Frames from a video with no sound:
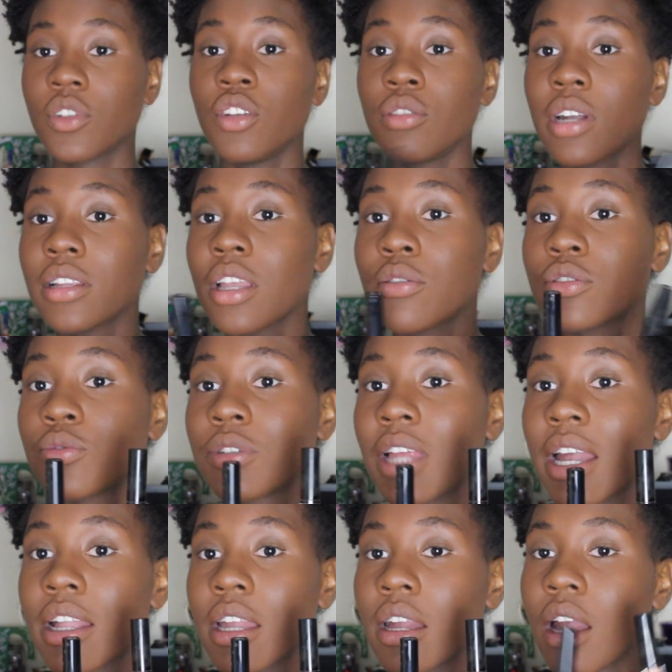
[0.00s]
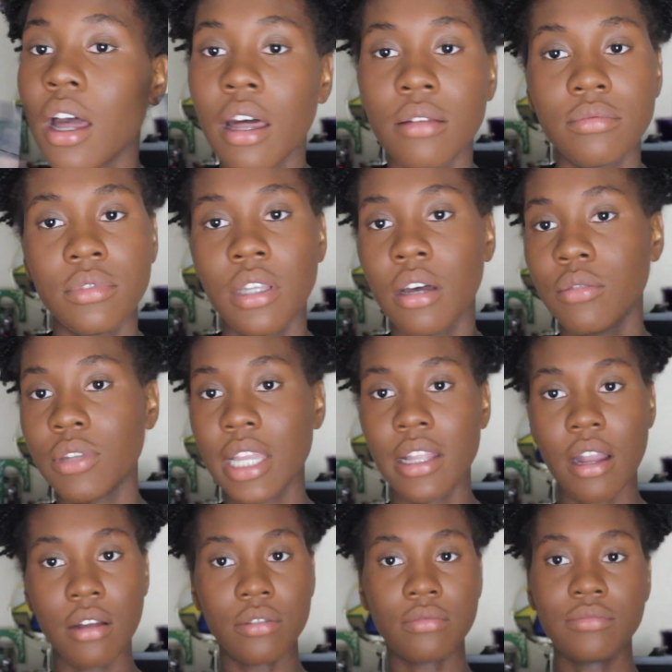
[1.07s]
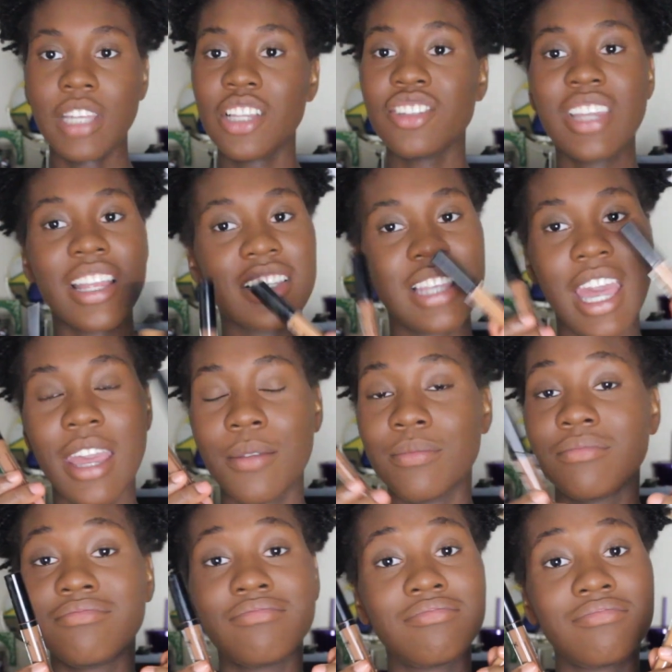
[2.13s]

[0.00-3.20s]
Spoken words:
You thought that was related? No, they don't. They just have the same.